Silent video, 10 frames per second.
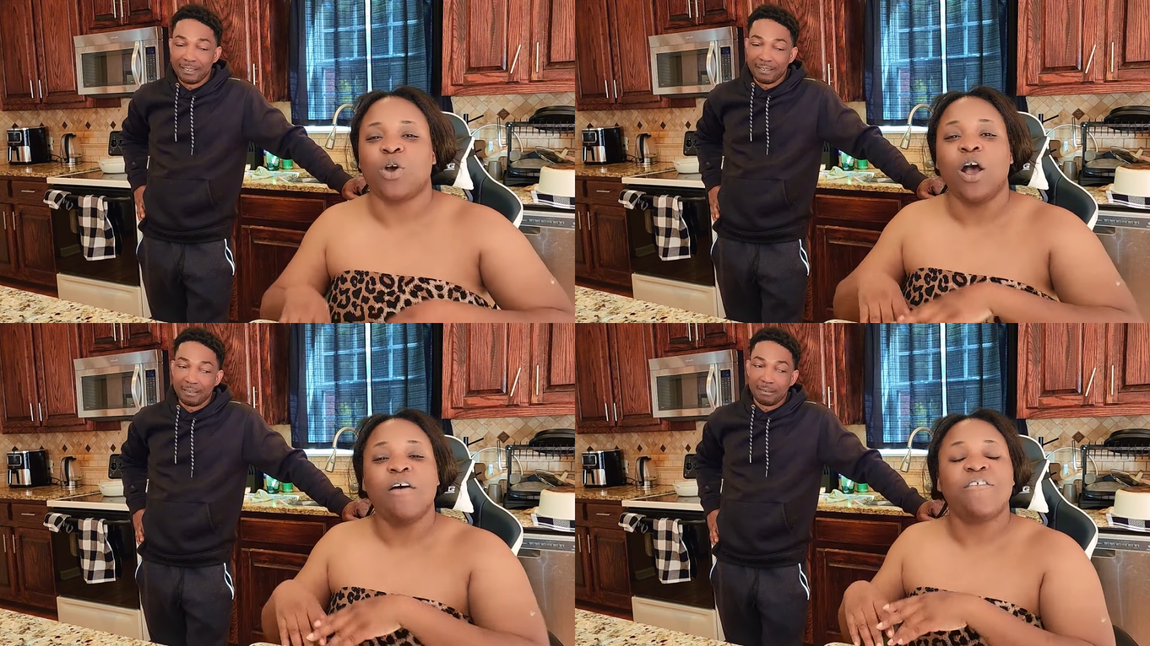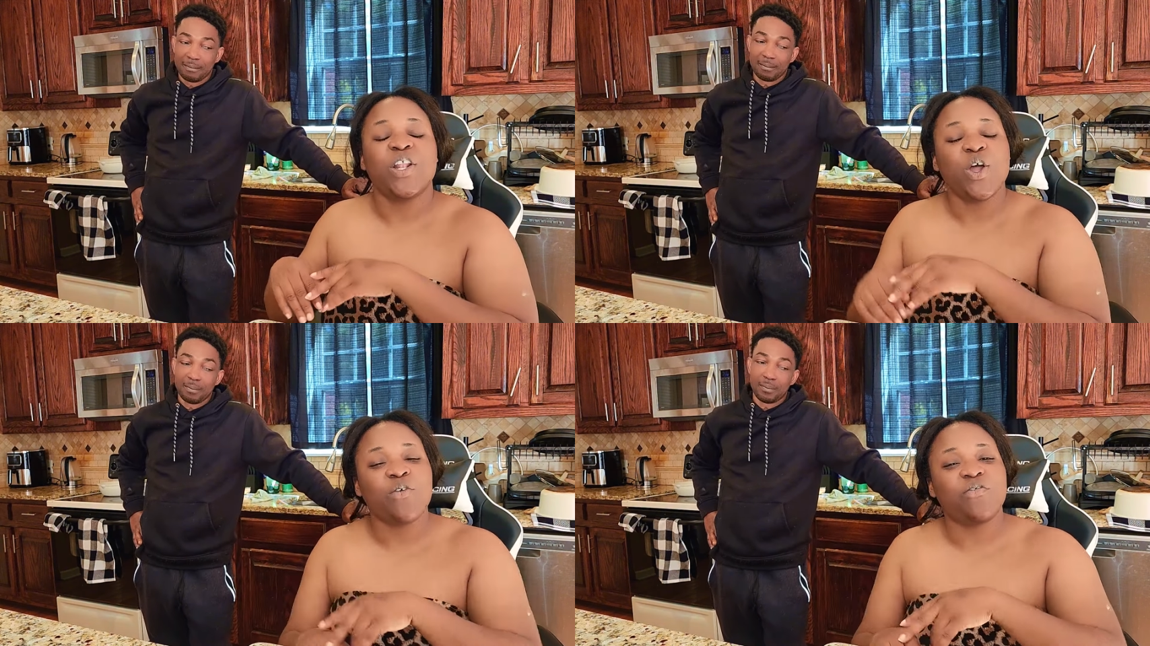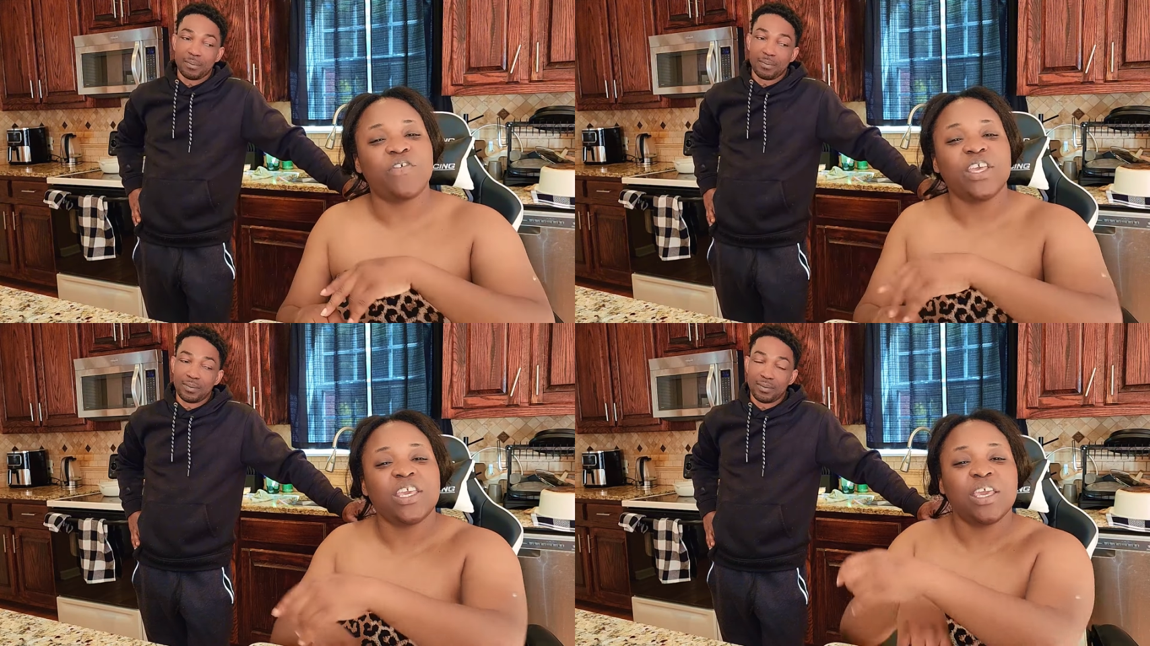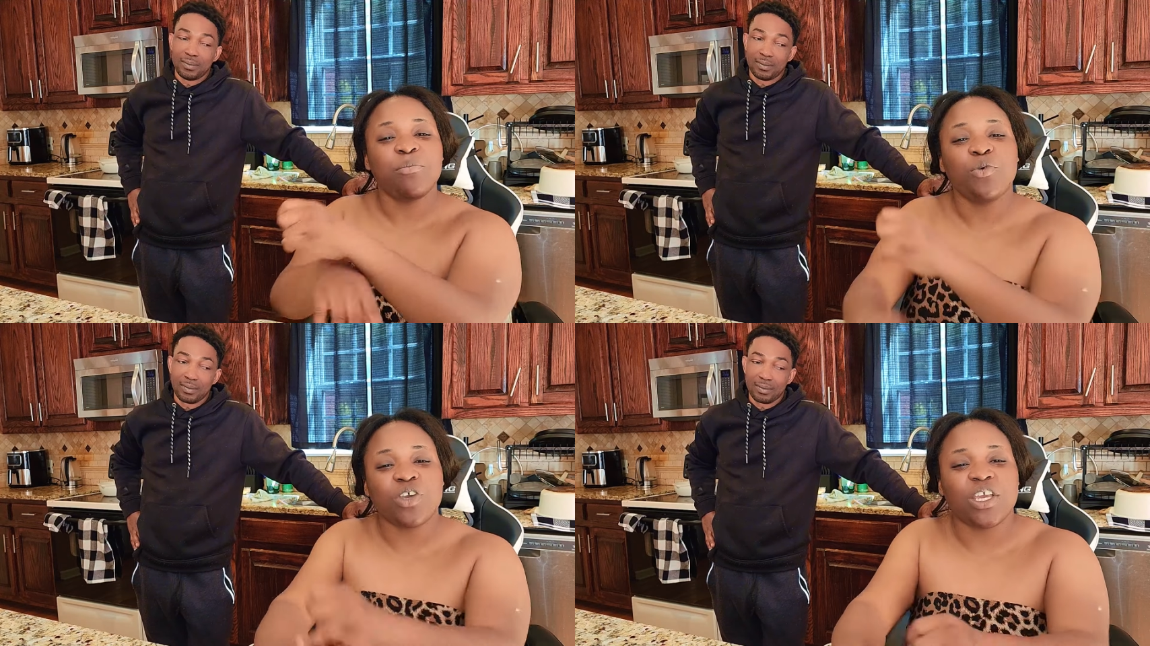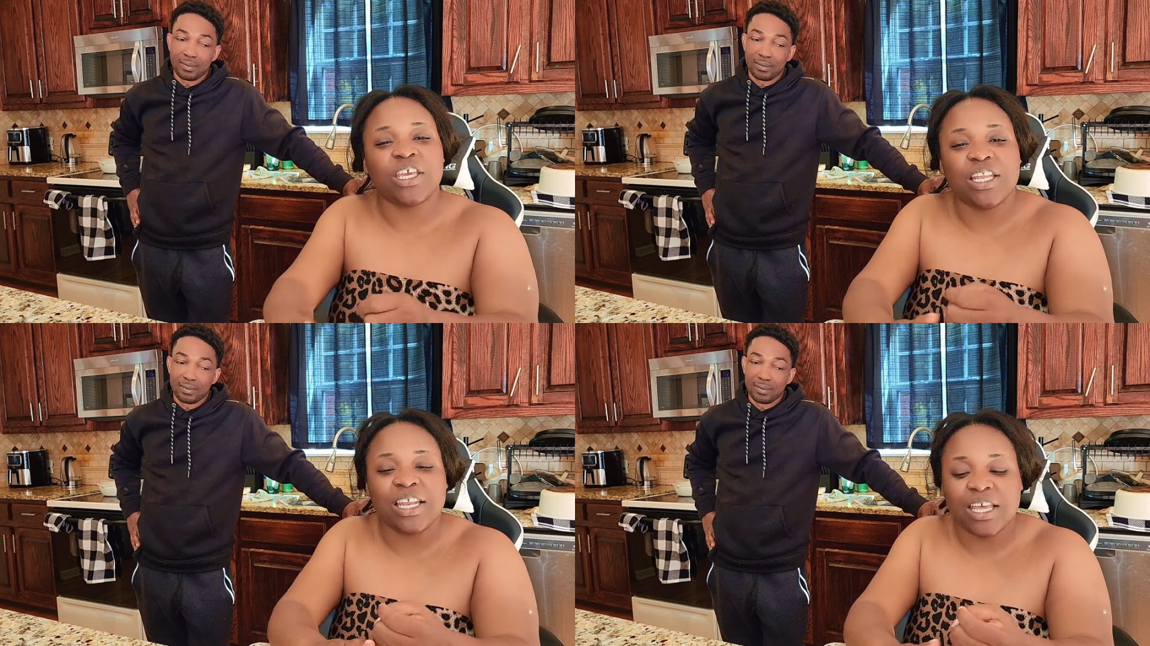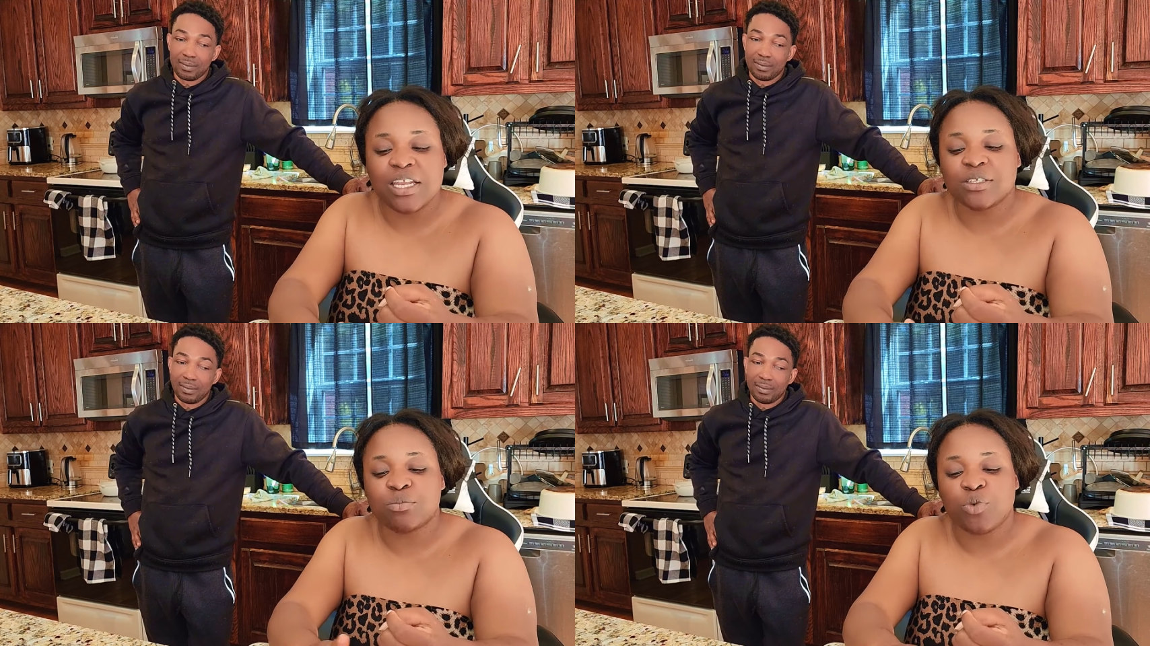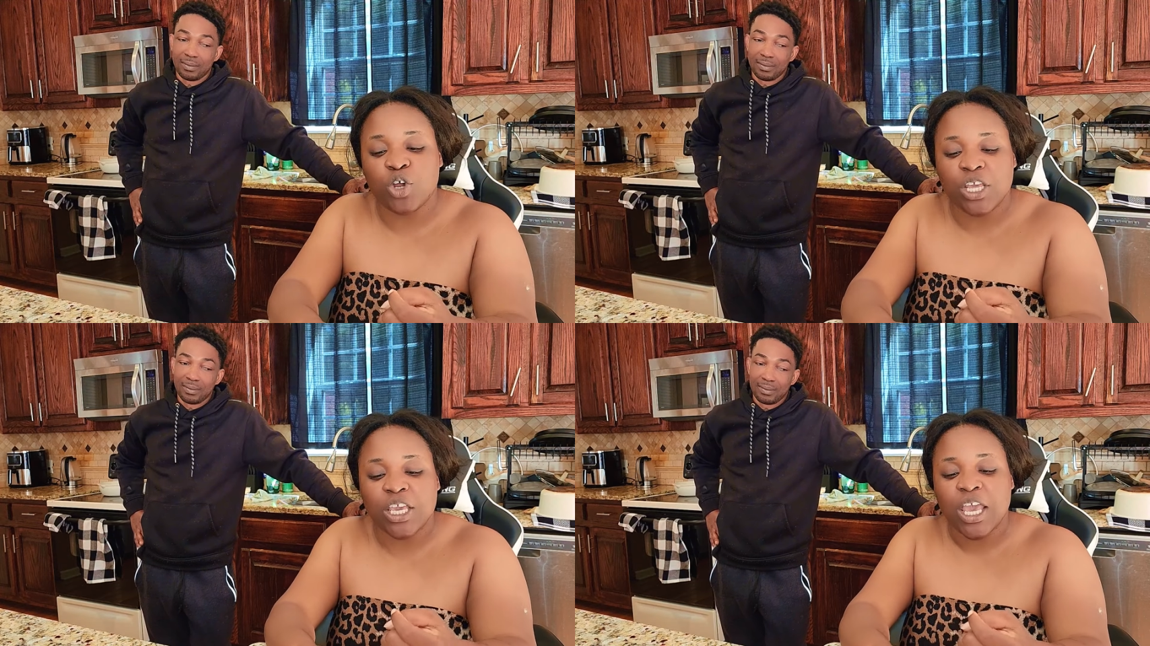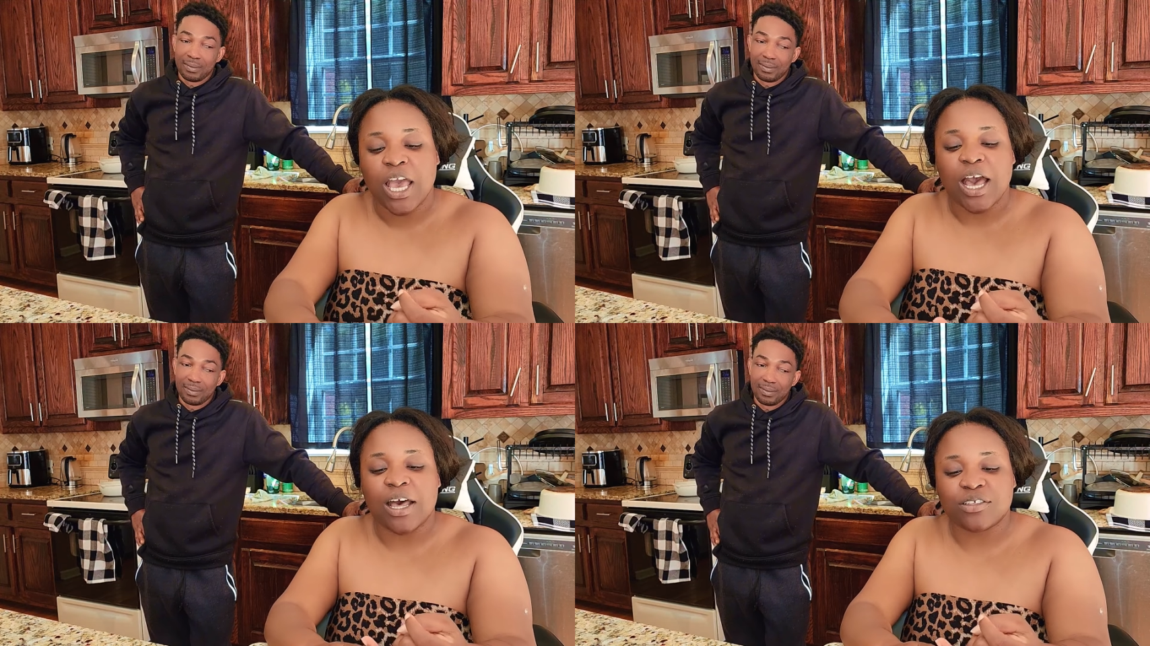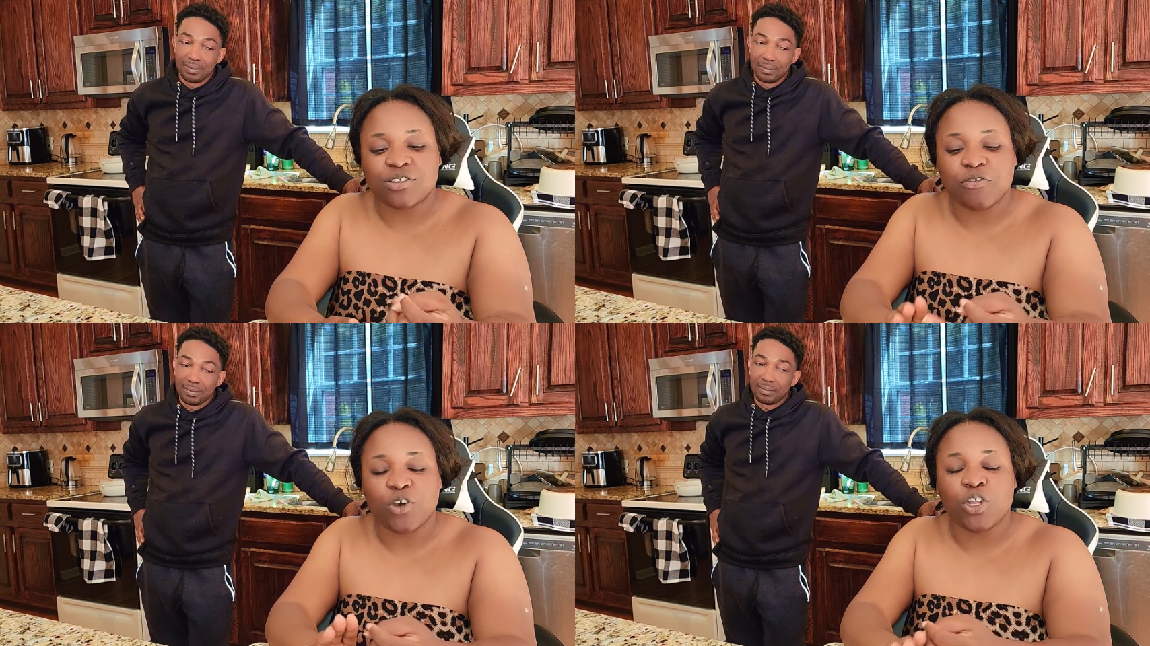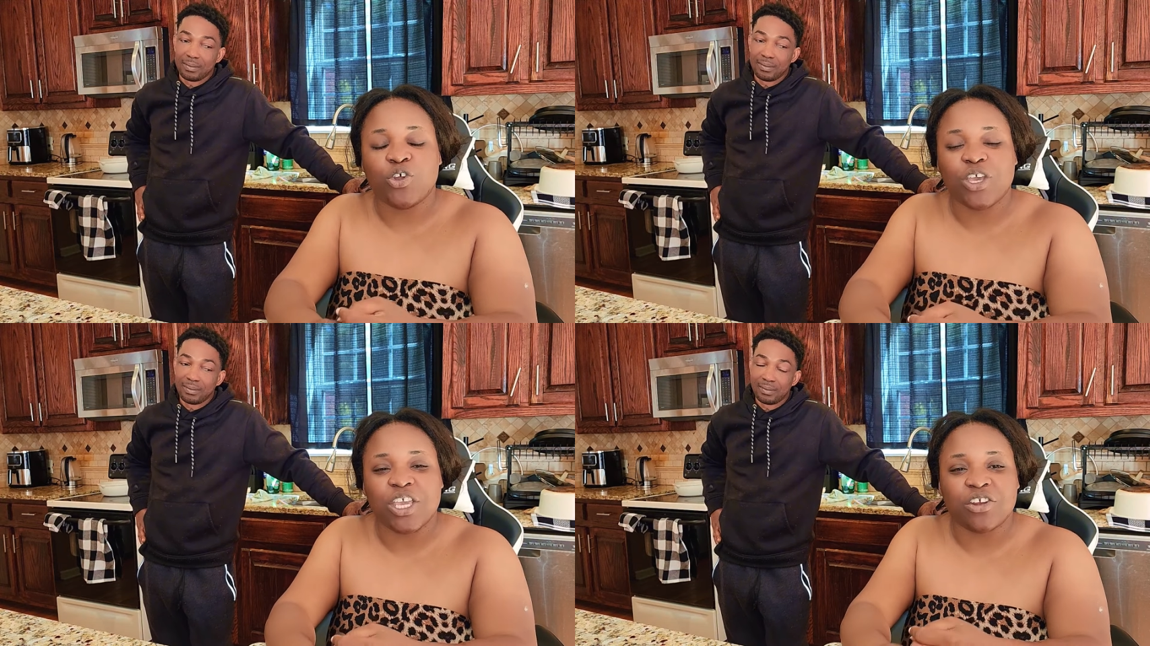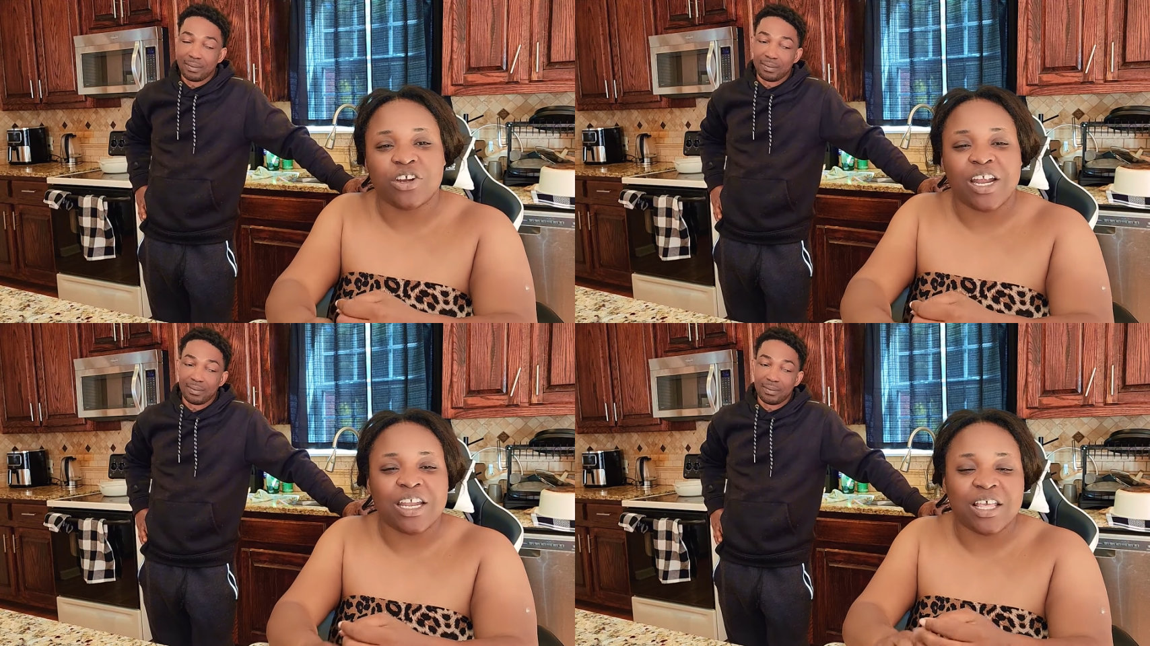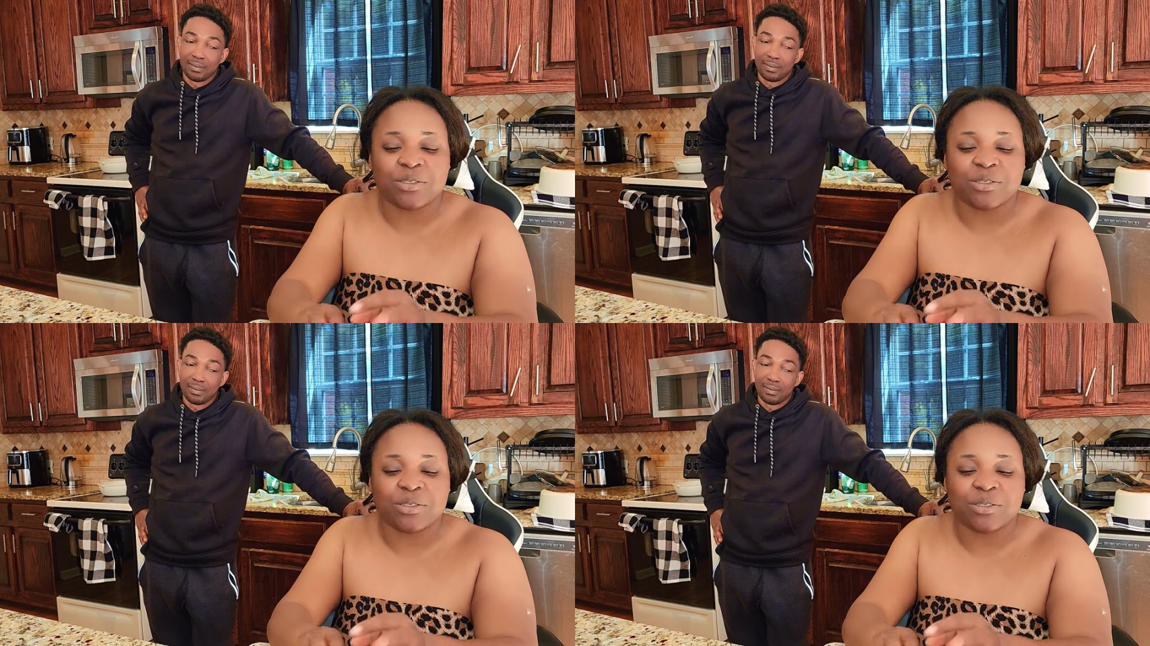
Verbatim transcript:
Speaker 1: For love, for give, give ladies money and stuff, so you to hair and nails.